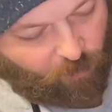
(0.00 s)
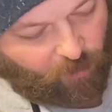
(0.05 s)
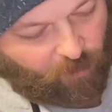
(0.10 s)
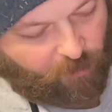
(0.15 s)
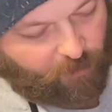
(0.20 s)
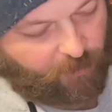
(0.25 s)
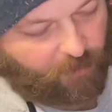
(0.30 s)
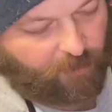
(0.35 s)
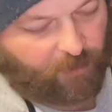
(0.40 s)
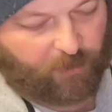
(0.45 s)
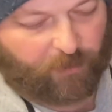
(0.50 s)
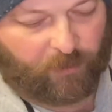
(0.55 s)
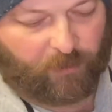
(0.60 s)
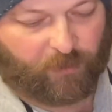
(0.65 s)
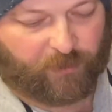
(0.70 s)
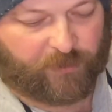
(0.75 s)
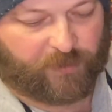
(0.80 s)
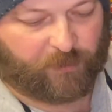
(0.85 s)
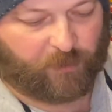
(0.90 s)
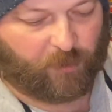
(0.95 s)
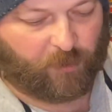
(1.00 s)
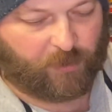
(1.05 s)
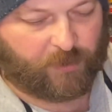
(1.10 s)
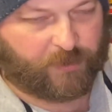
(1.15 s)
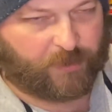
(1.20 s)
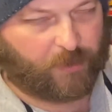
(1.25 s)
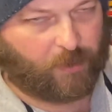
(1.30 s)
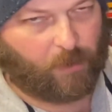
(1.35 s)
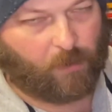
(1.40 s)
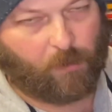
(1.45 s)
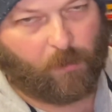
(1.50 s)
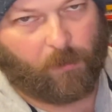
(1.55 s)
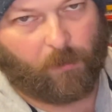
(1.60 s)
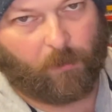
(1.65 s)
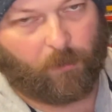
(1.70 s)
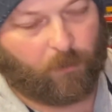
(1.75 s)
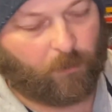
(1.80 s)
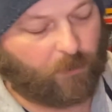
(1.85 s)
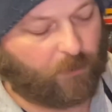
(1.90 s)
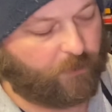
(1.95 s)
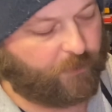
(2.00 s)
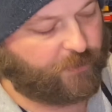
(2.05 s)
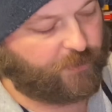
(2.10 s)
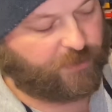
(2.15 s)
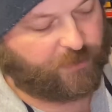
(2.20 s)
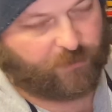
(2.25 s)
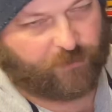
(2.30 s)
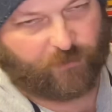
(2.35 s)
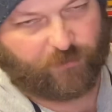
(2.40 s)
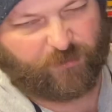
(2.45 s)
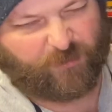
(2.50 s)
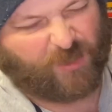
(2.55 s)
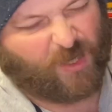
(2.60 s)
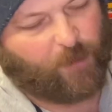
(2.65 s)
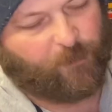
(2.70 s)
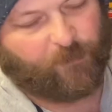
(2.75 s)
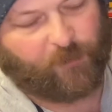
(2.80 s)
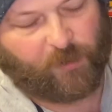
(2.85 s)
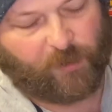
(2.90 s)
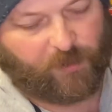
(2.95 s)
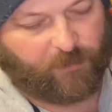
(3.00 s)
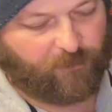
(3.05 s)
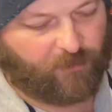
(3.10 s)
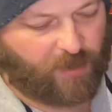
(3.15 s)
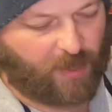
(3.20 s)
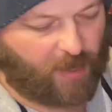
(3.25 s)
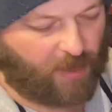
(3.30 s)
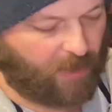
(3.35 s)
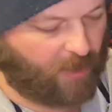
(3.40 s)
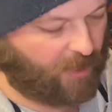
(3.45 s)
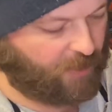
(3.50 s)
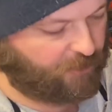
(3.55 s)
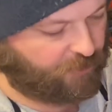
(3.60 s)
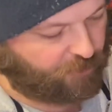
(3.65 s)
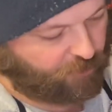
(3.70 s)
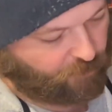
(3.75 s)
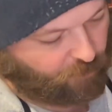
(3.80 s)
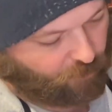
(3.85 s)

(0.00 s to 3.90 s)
on there, or some Crisco, or something of that nature,